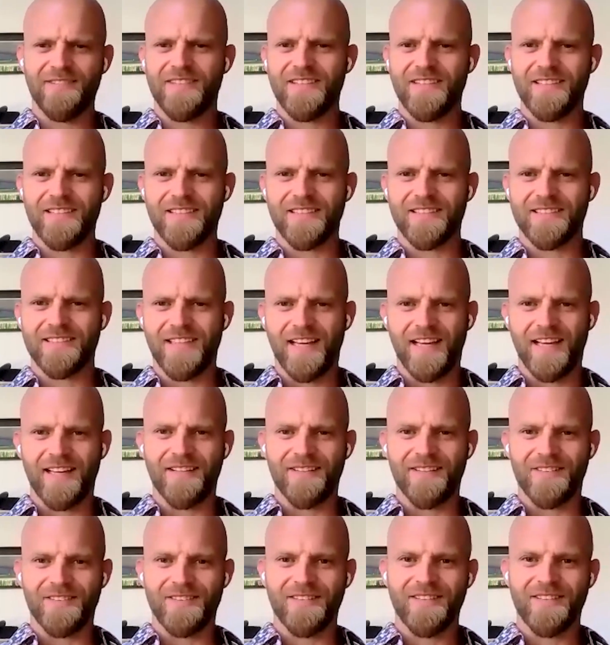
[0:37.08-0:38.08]
the
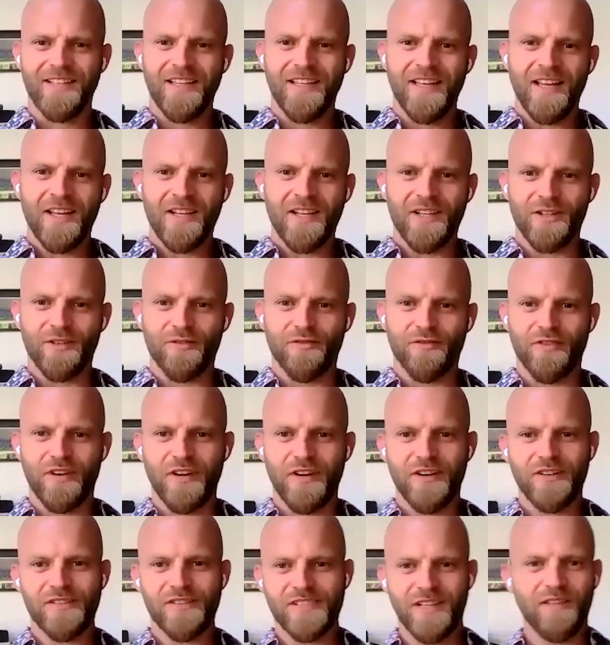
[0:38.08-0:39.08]
title.
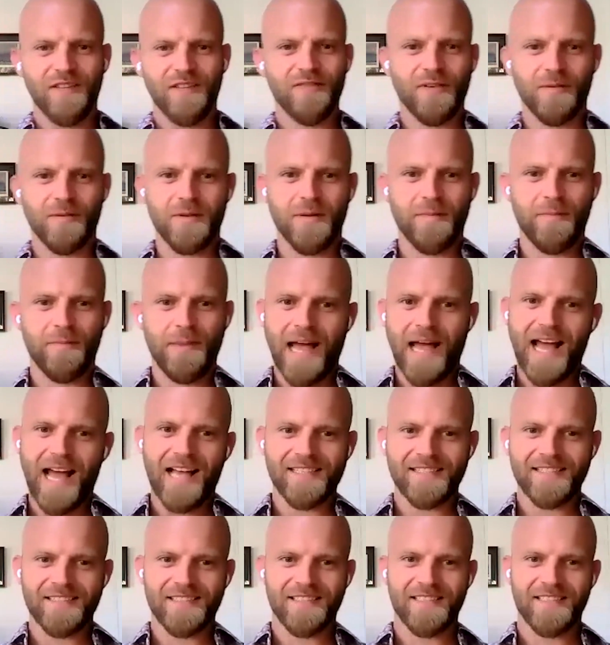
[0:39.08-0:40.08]
Free yourself from the
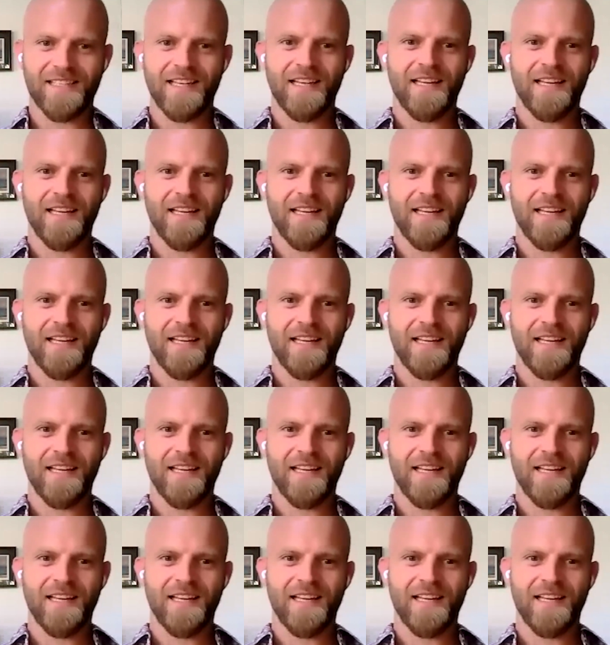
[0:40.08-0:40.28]
past,